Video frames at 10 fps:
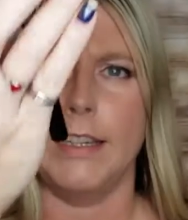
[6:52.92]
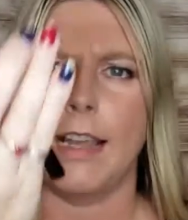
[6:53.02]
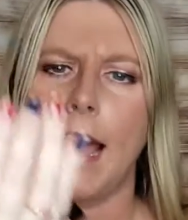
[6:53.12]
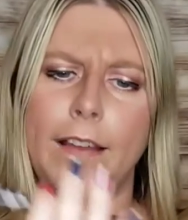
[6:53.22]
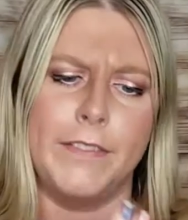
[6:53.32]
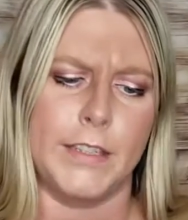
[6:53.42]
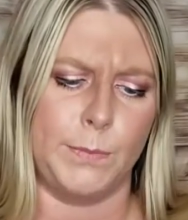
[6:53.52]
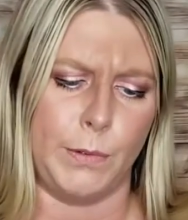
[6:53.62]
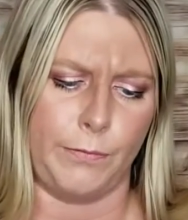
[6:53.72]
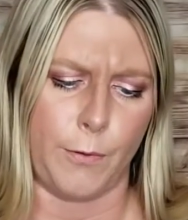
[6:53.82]
gotten
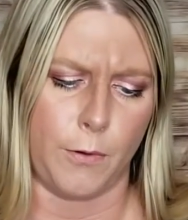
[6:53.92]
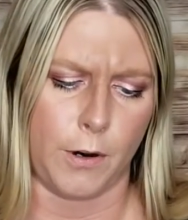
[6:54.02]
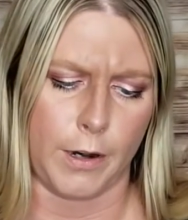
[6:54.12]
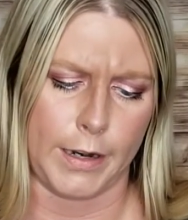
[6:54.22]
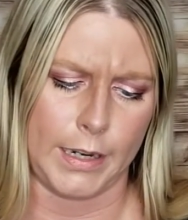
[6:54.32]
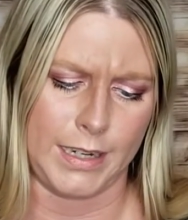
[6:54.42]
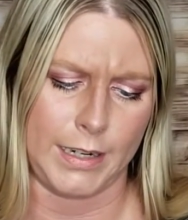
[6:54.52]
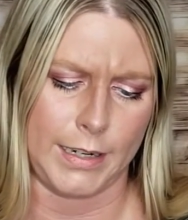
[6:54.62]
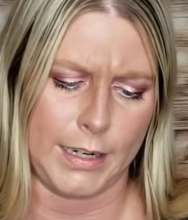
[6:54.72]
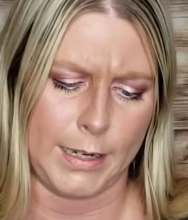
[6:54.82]
this before in
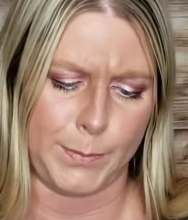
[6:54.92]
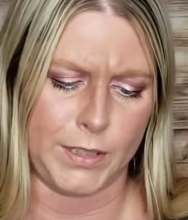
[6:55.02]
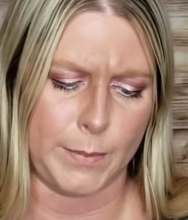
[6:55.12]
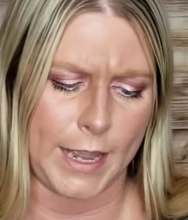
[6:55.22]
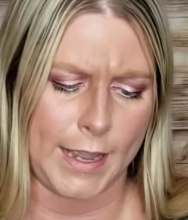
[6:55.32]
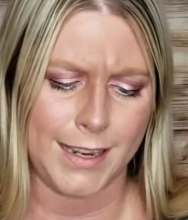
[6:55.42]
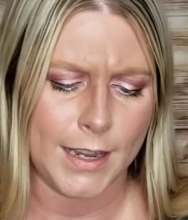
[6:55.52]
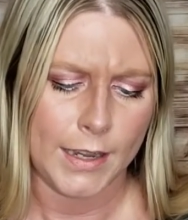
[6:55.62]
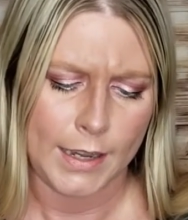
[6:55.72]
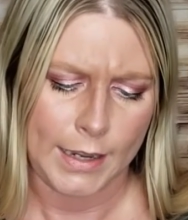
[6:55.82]
an Ipsy
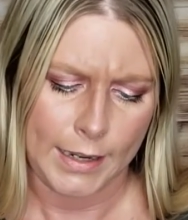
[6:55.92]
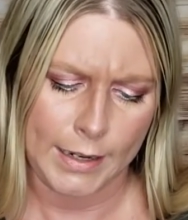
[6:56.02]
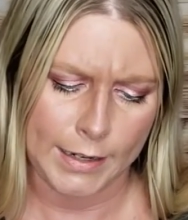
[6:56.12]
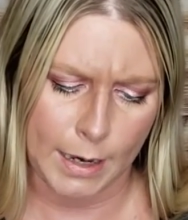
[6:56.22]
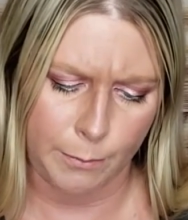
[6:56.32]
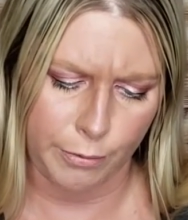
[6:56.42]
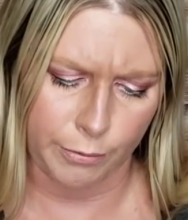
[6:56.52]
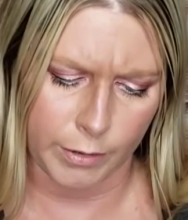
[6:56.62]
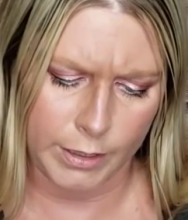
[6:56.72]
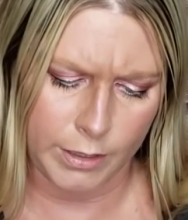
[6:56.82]
bag, and I'm
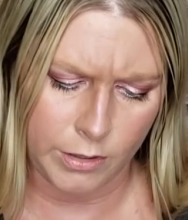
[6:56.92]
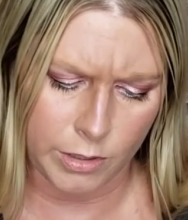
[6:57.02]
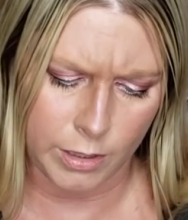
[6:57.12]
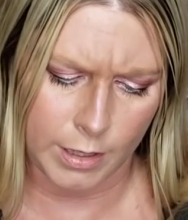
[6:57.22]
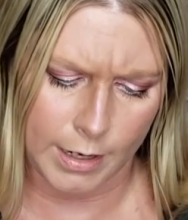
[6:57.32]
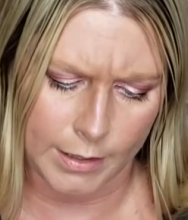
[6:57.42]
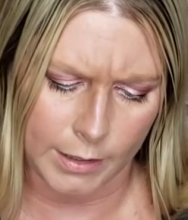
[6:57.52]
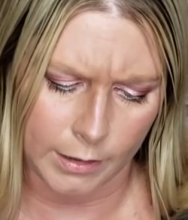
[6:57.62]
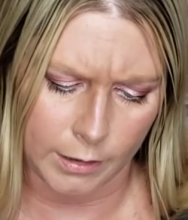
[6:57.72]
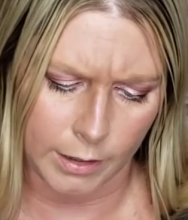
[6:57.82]
pretty sure I
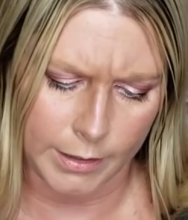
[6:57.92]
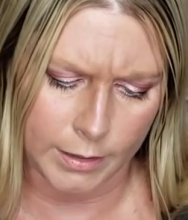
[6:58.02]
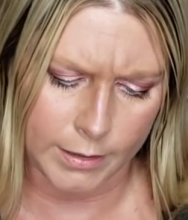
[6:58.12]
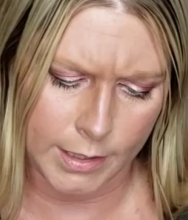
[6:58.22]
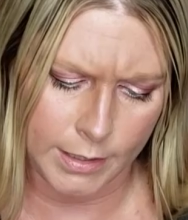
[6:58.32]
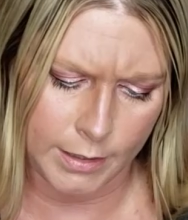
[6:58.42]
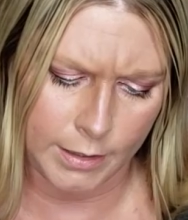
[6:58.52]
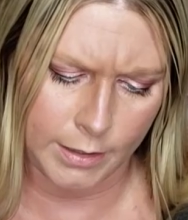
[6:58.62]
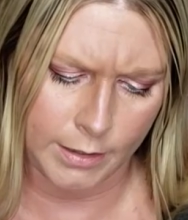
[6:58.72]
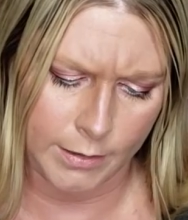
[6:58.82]
liked
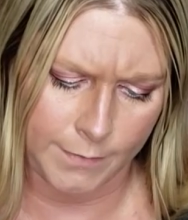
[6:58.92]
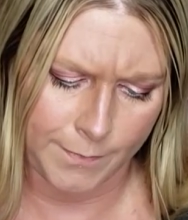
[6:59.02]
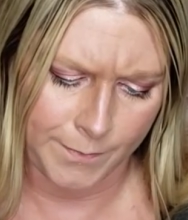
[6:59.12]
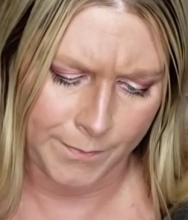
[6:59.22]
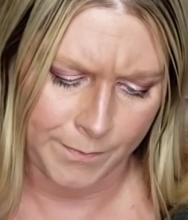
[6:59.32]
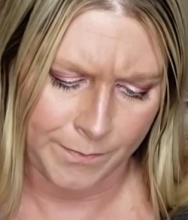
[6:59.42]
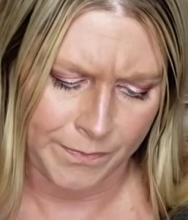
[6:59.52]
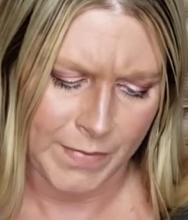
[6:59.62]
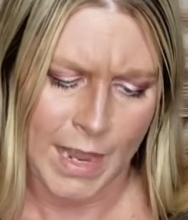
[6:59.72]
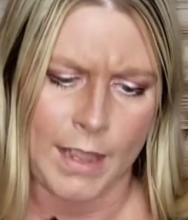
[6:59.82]
it.
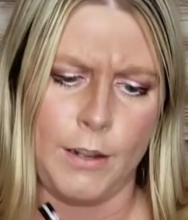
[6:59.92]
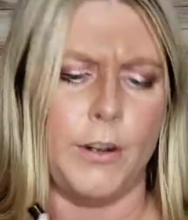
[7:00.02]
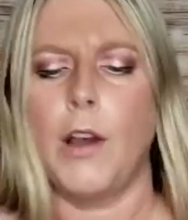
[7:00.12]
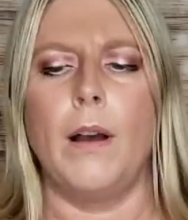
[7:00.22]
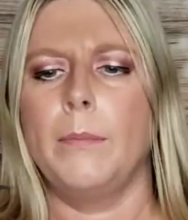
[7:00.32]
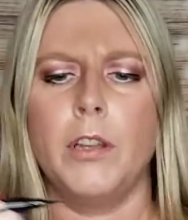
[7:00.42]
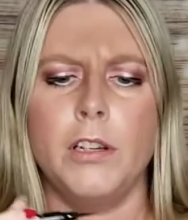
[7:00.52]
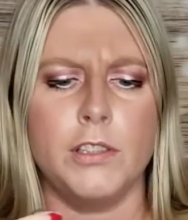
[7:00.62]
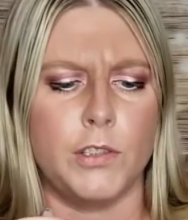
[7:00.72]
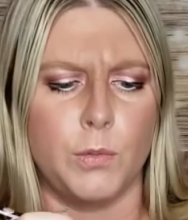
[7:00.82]
I don't know. I'm
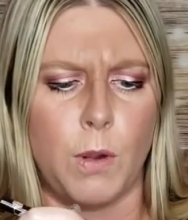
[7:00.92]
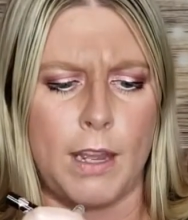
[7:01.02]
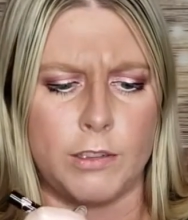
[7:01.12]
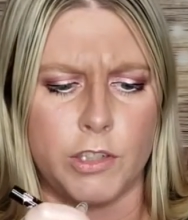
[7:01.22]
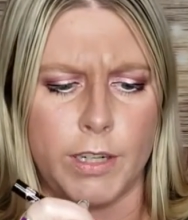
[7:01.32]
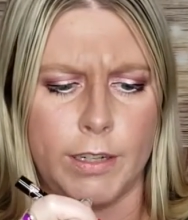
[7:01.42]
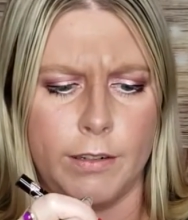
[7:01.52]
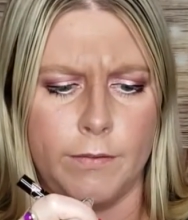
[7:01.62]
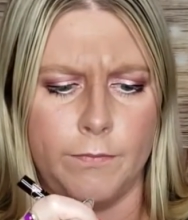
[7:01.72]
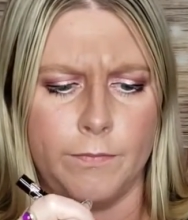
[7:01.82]
going to swatch
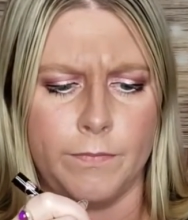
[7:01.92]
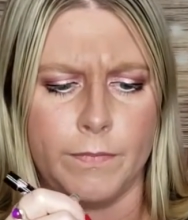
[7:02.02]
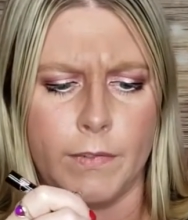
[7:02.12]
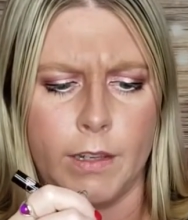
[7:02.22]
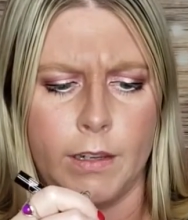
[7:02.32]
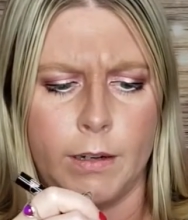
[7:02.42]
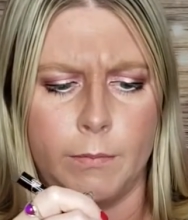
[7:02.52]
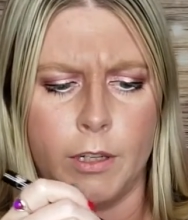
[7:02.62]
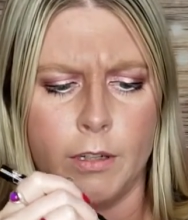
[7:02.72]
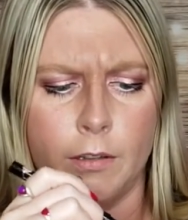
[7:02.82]
it, and
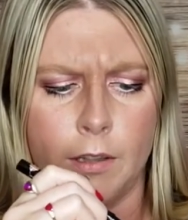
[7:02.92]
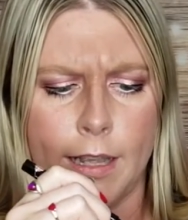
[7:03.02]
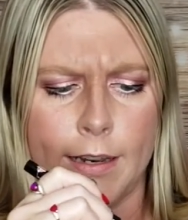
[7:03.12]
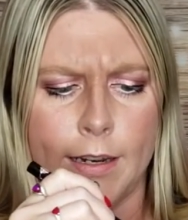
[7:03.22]
I'm going to let